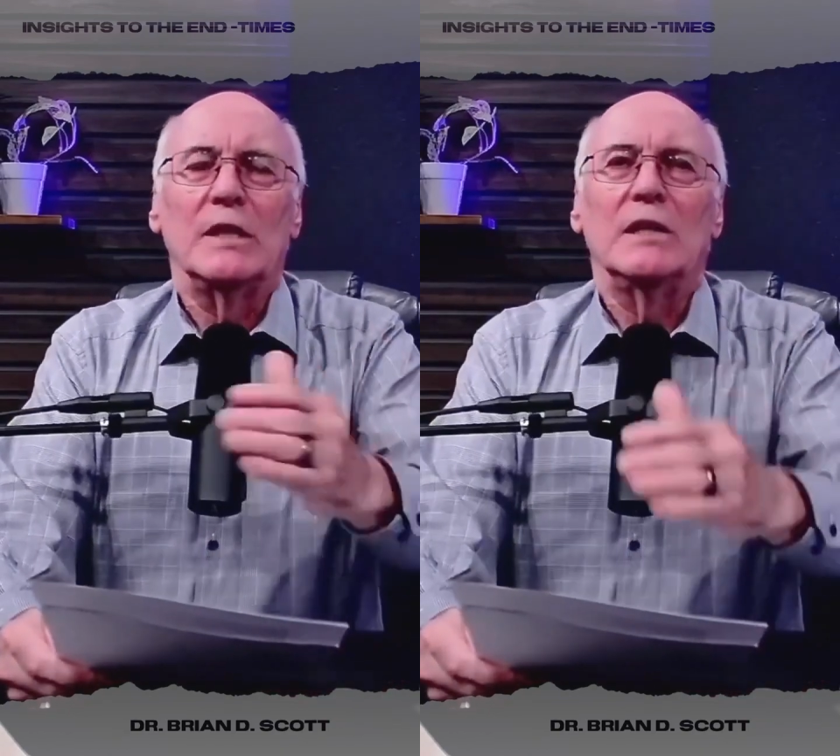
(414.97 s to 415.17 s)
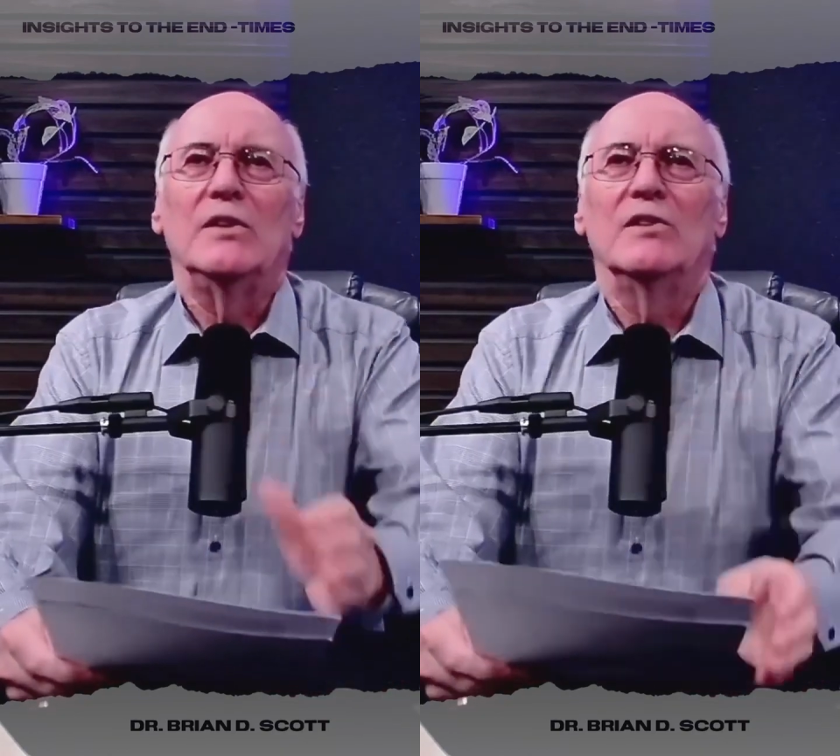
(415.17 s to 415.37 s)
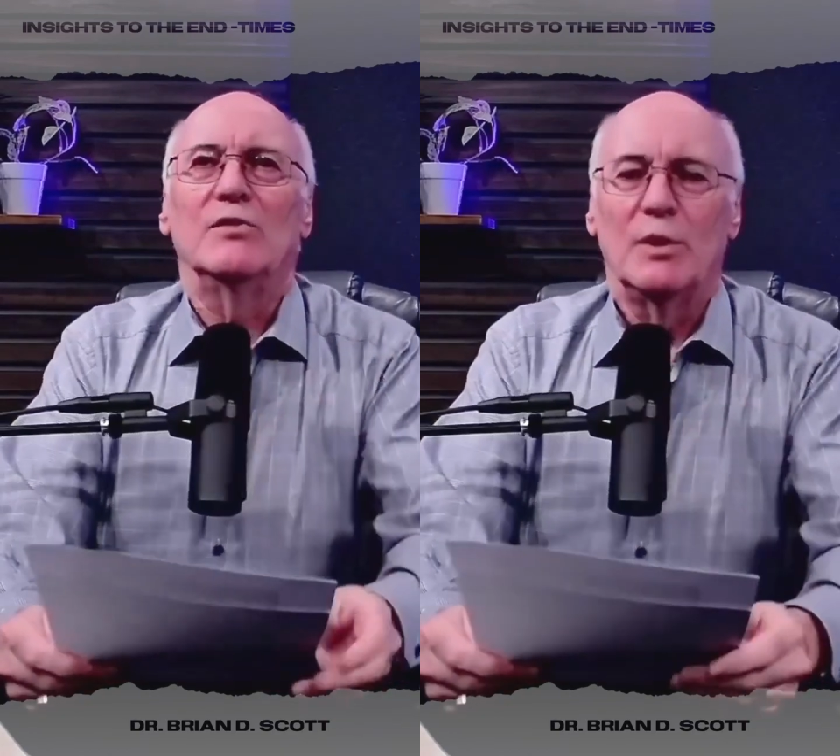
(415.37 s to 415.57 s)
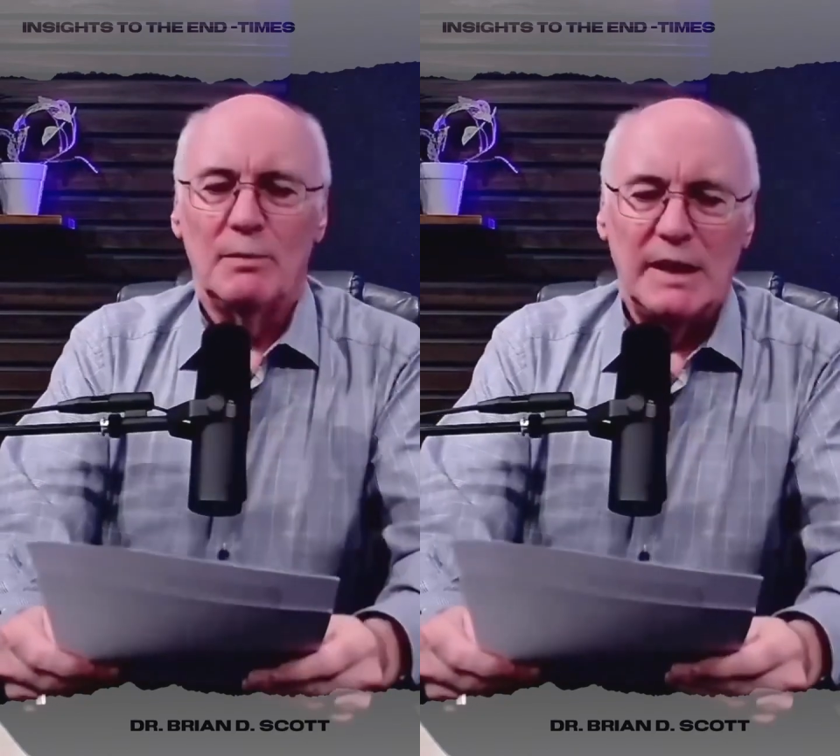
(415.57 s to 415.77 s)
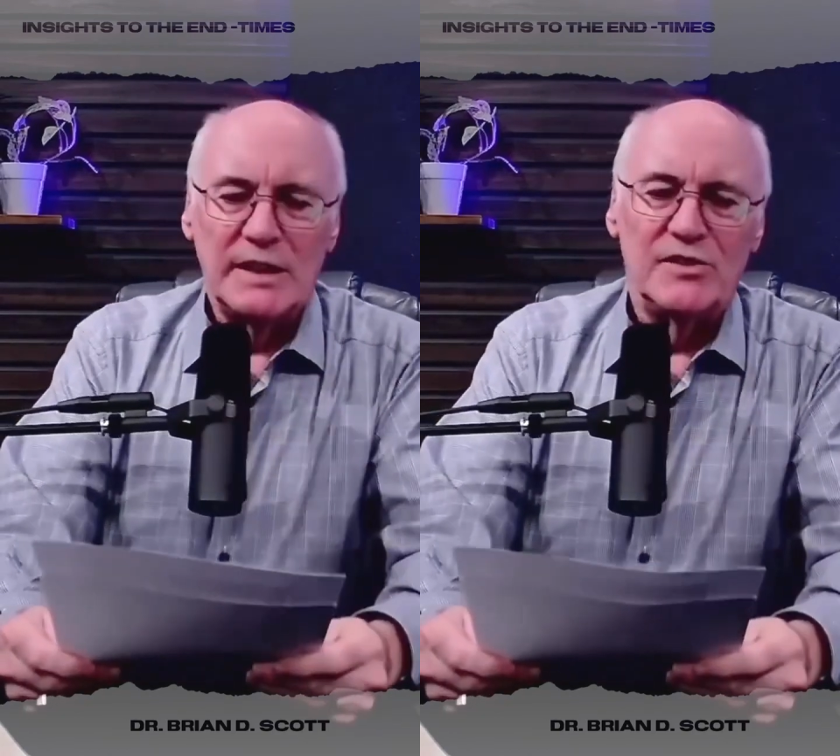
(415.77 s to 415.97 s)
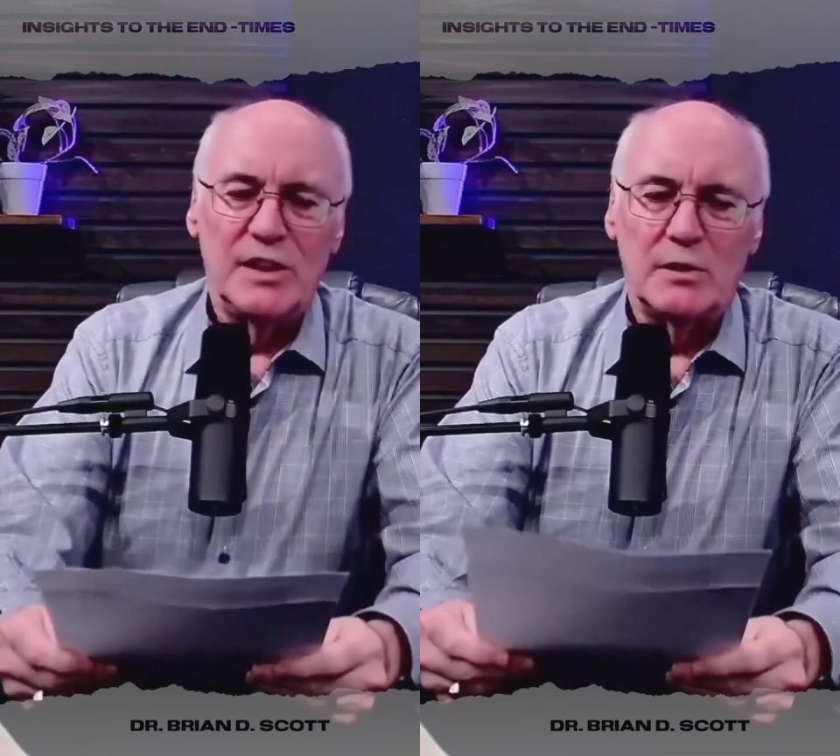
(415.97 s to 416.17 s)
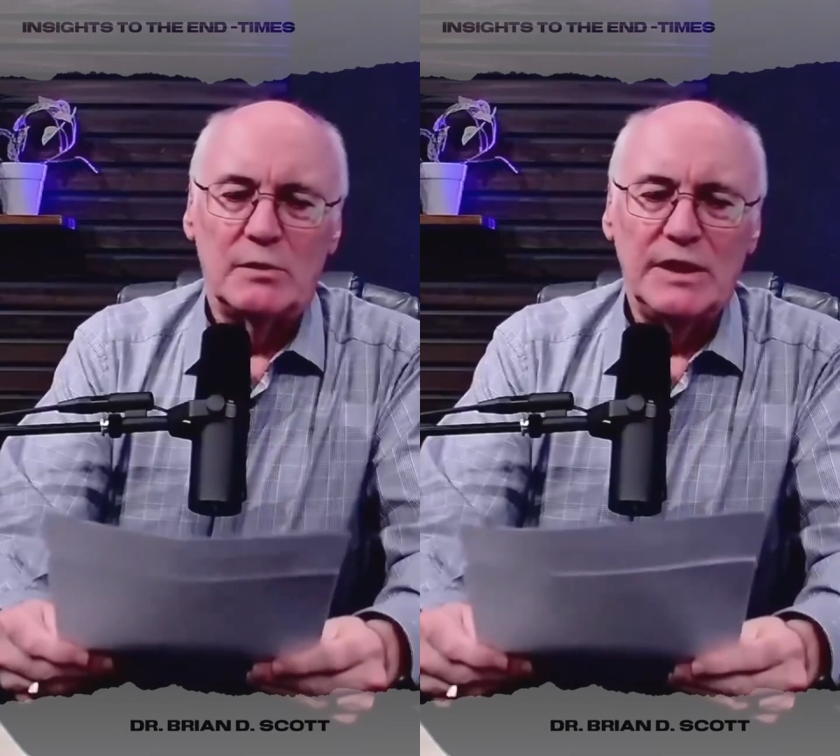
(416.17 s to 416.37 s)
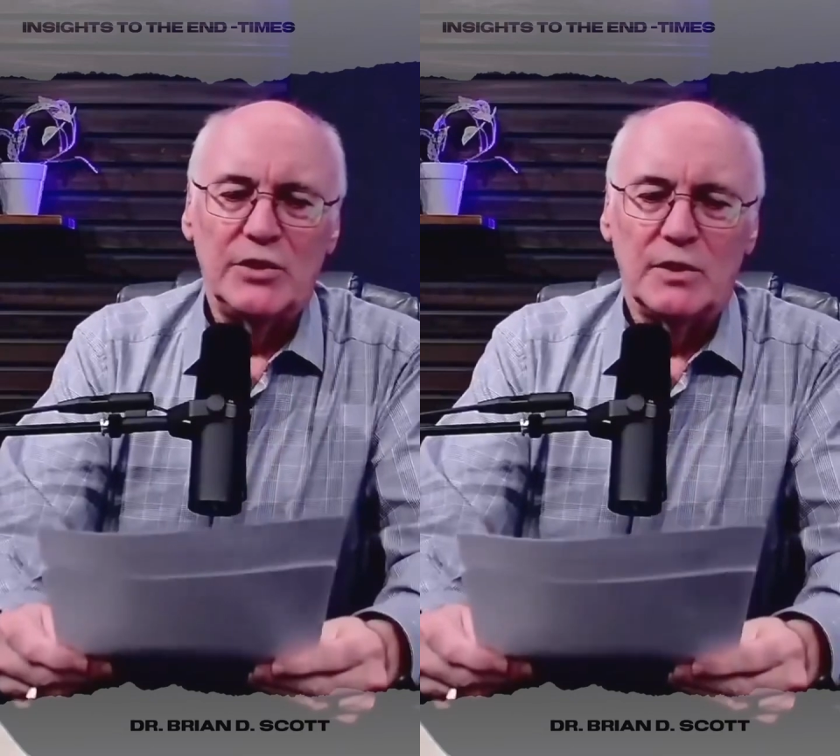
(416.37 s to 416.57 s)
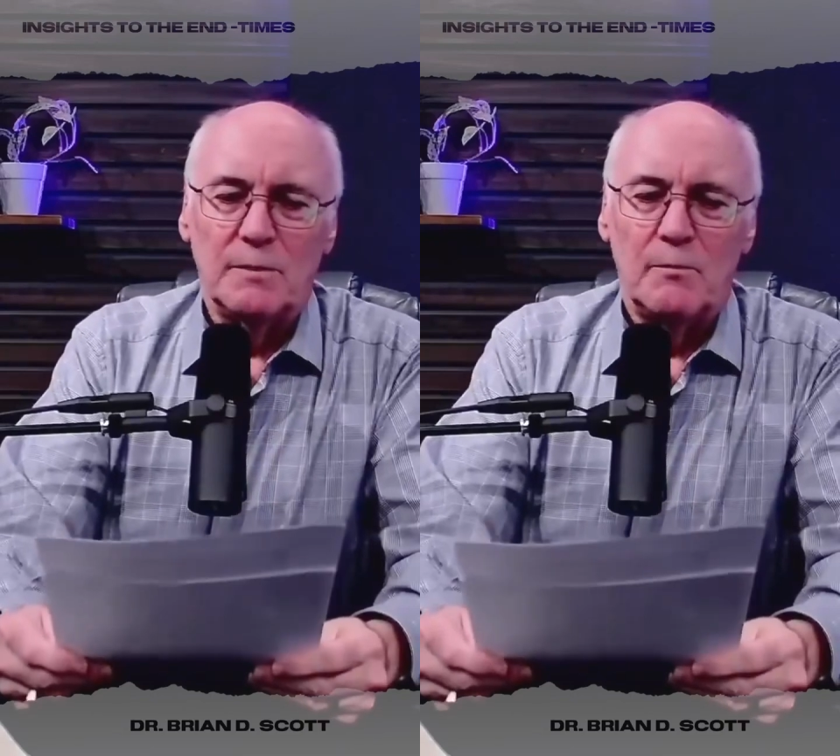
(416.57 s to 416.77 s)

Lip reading: it deals with my acceleration.